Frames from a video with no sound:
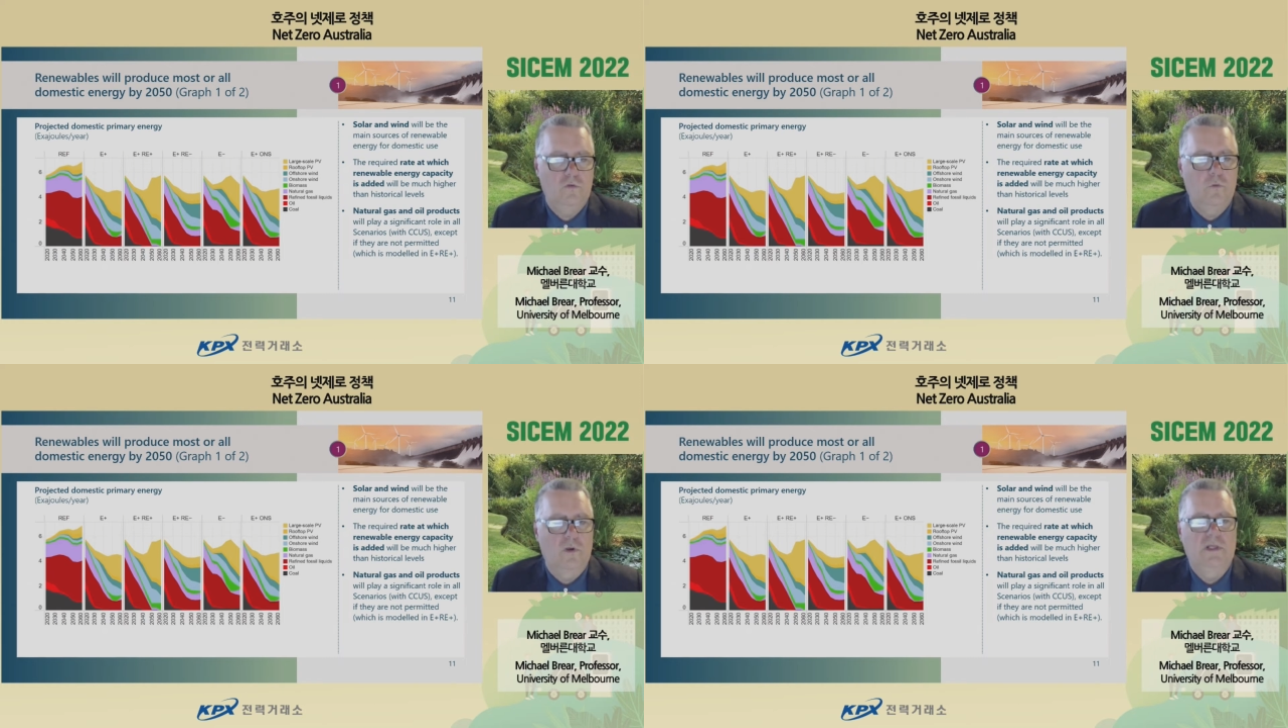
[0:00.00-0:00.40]

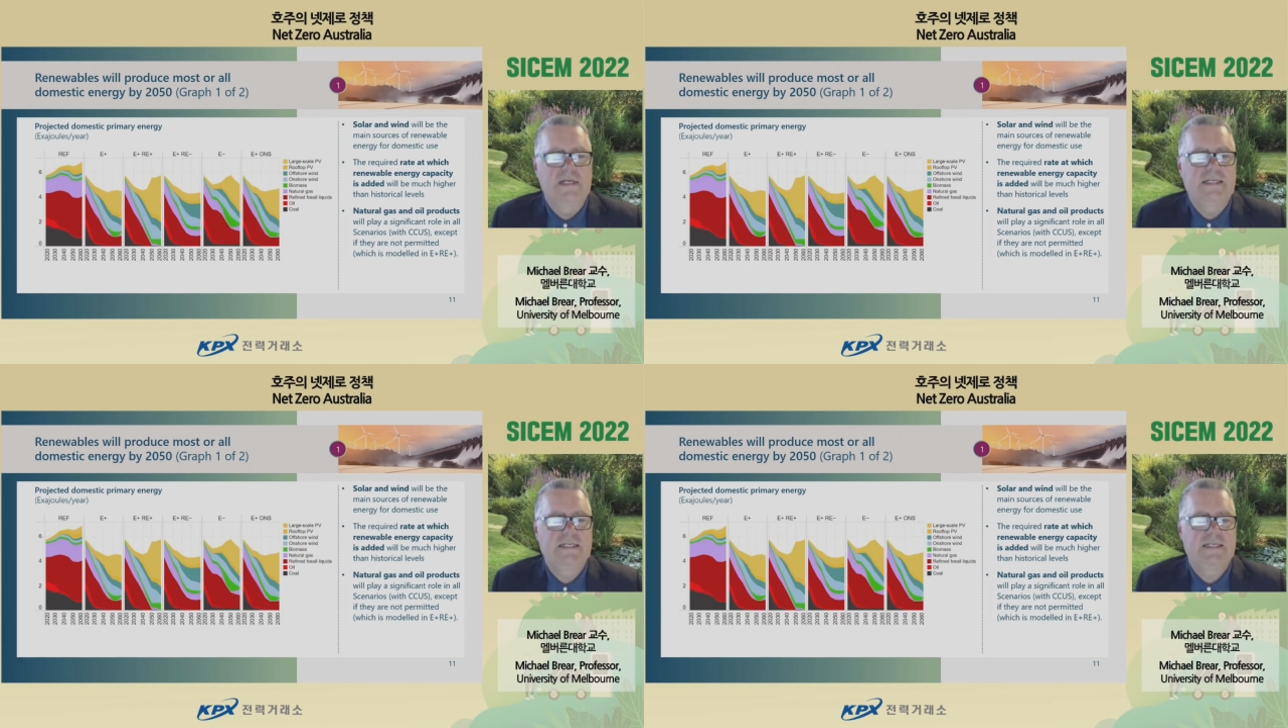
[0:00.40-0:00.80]
for at
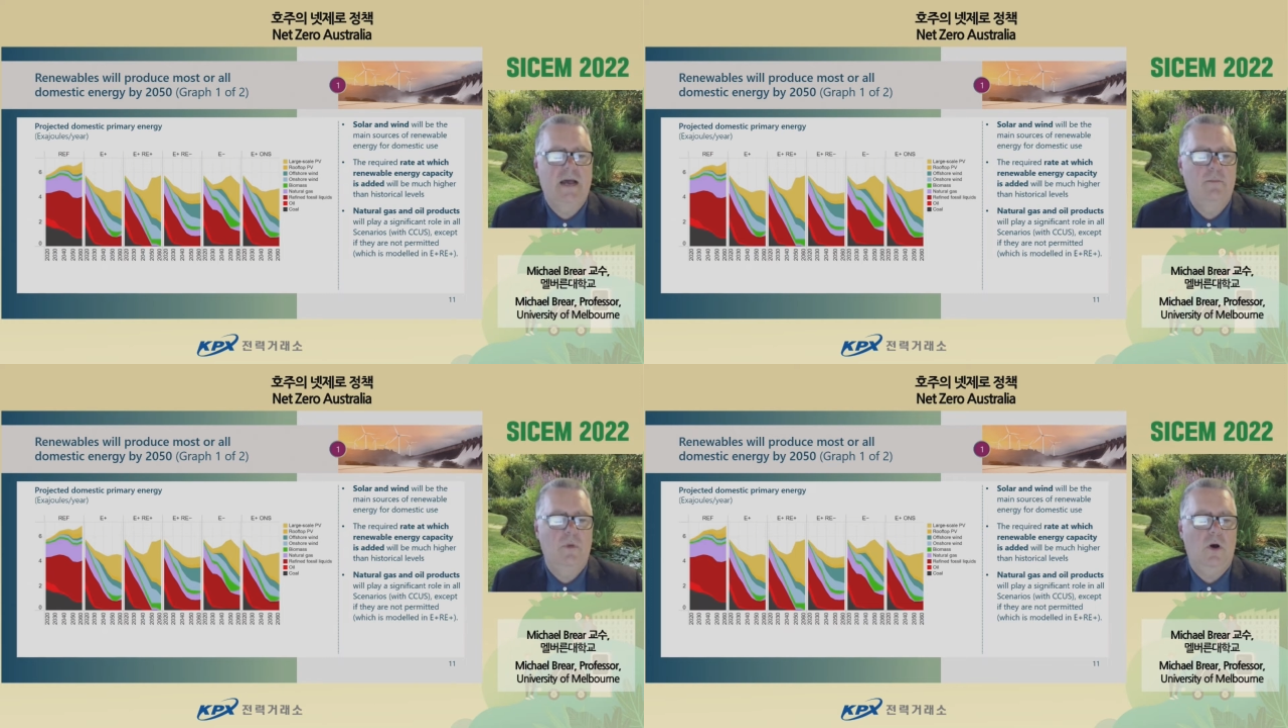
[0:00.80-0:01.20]
least
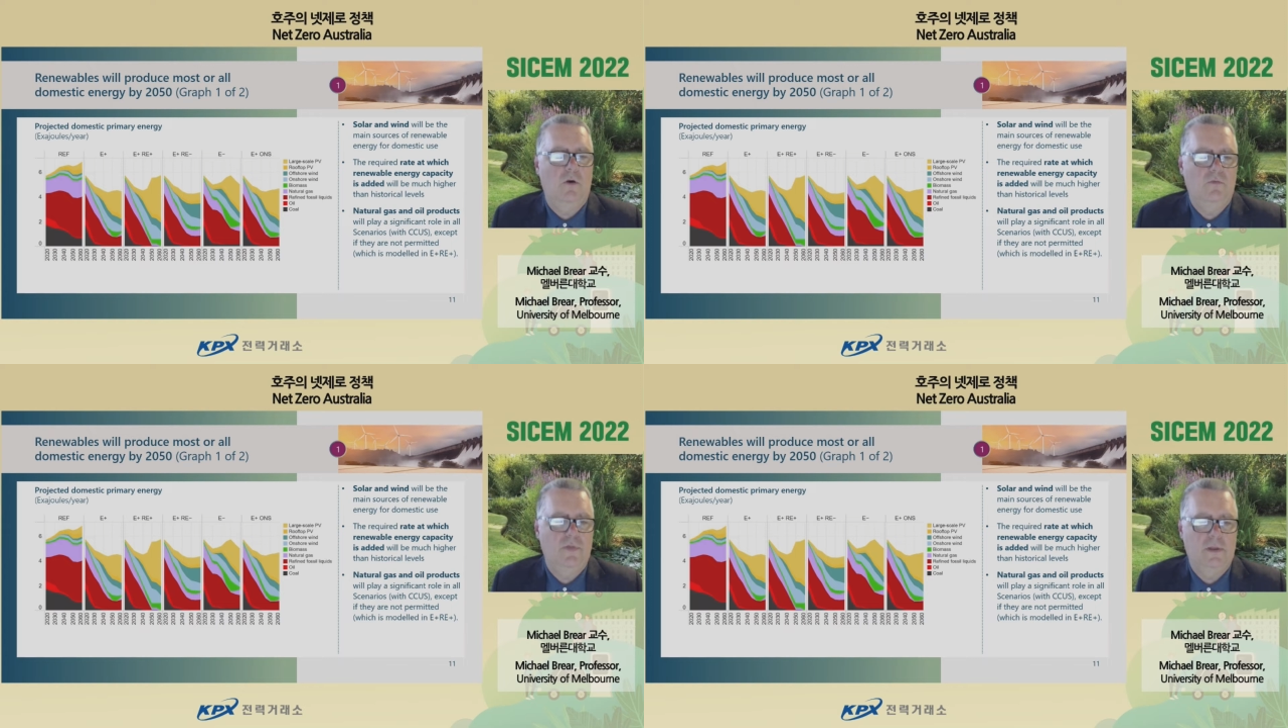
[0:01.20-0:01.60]
some
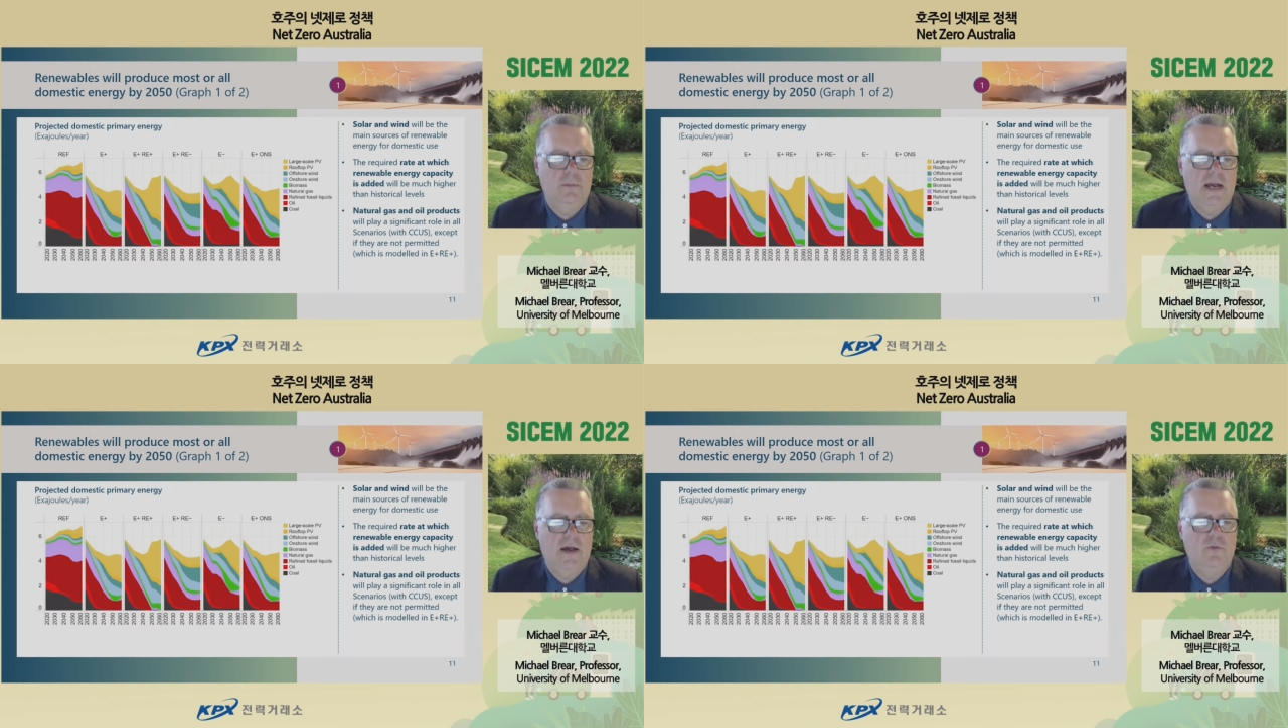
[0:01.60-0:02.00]
of the
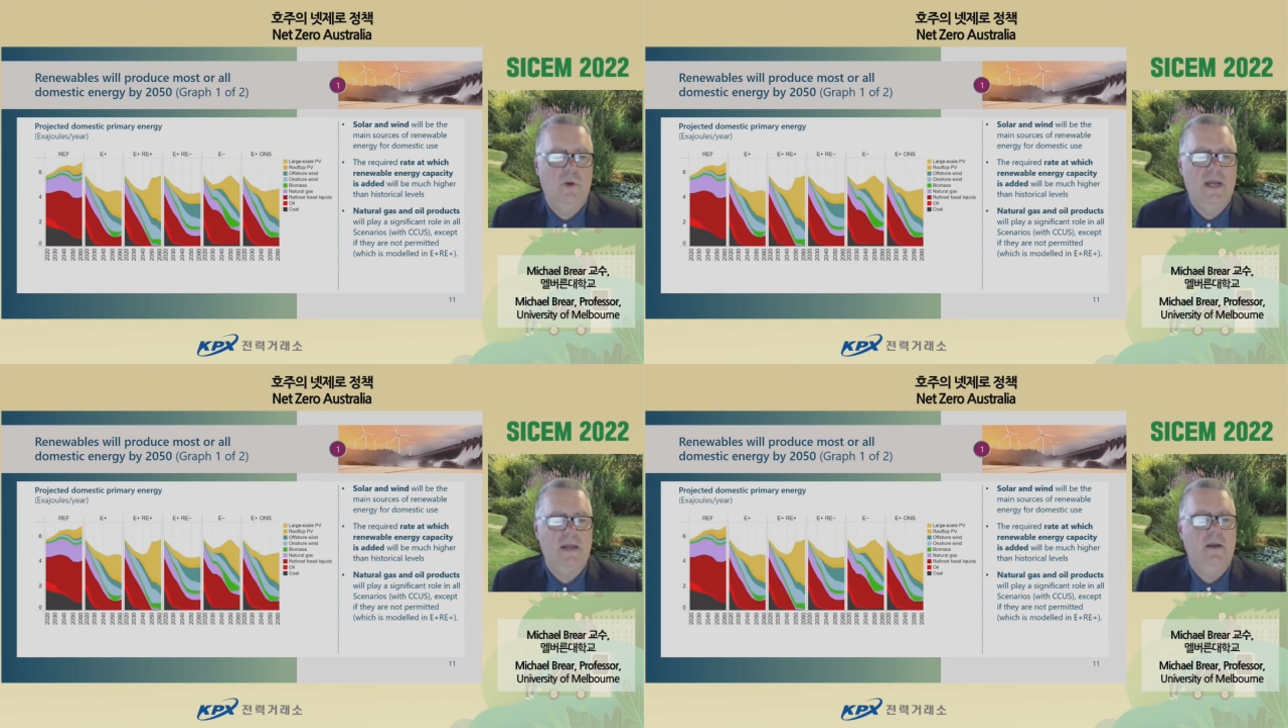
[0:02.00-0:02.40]

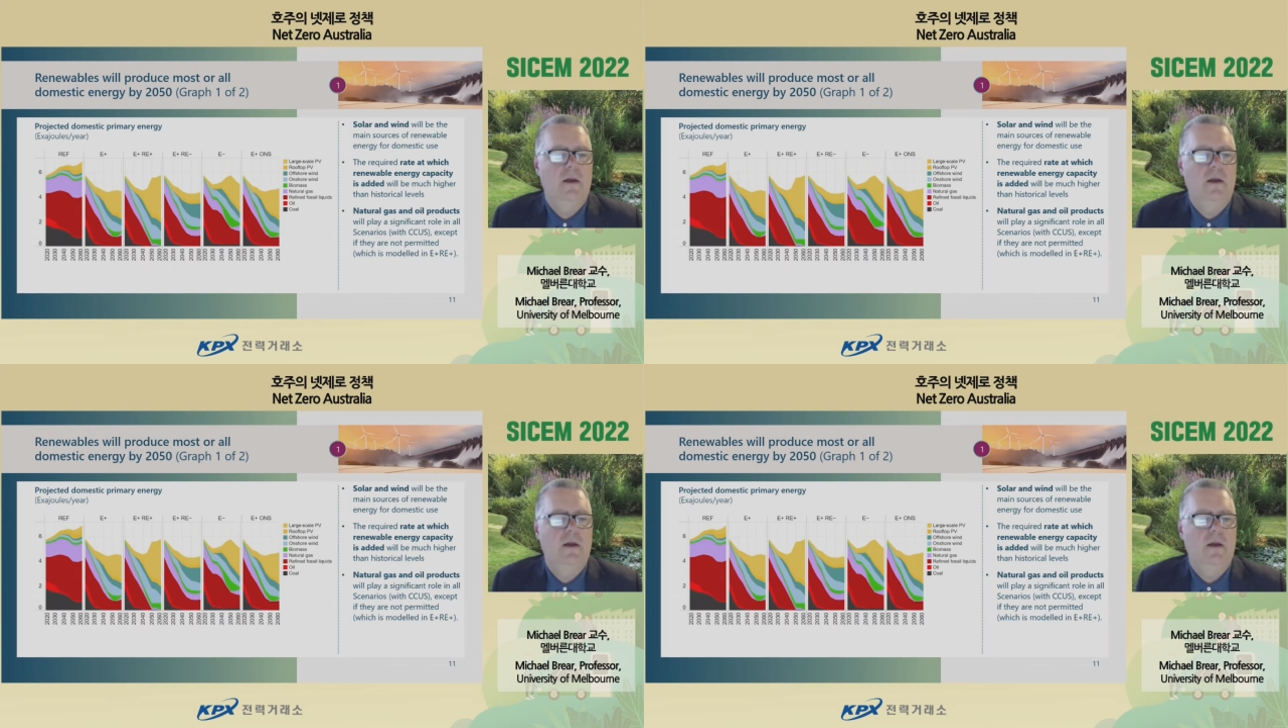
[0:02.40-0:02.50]
pathway.